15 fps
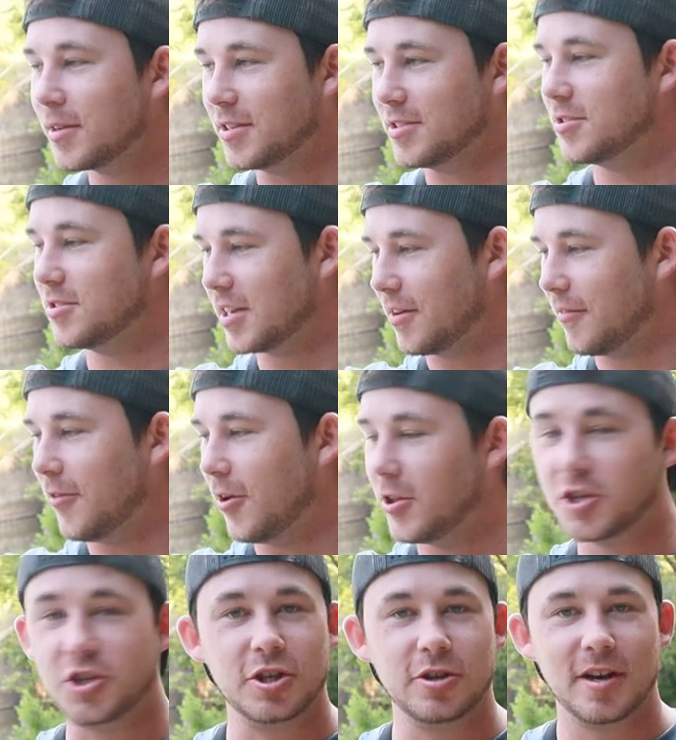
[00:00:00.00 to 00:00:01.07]
because there's like a
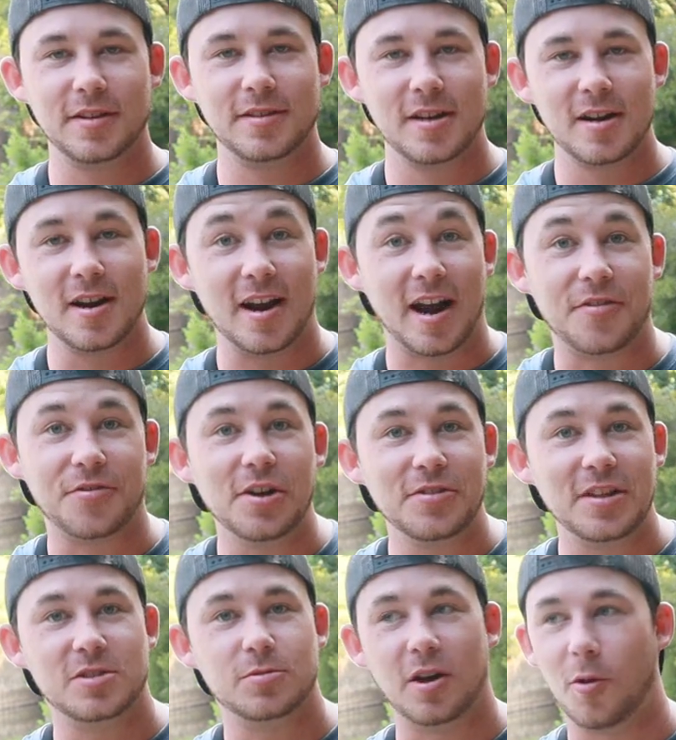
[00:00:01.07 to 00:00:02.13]
fallen tree right there, and I thought
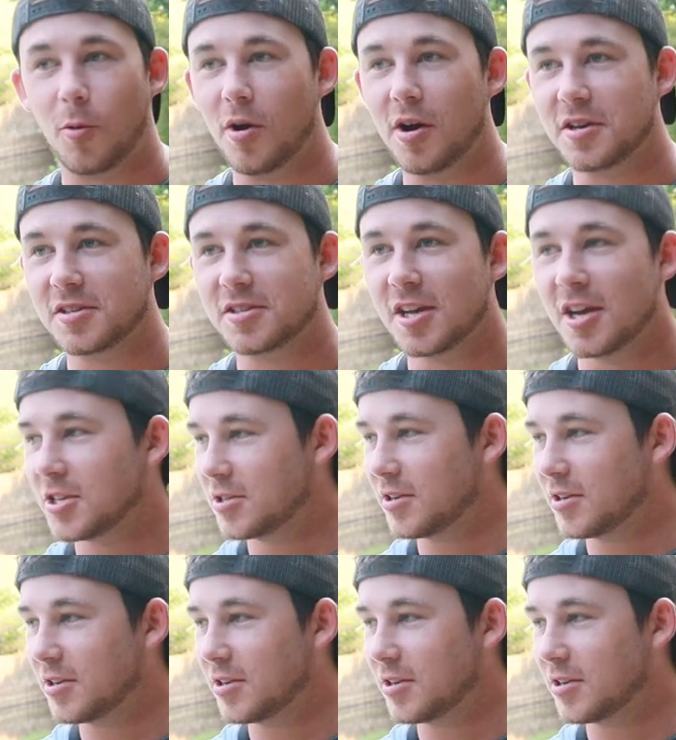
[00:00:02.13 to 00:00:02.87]
that's what it was.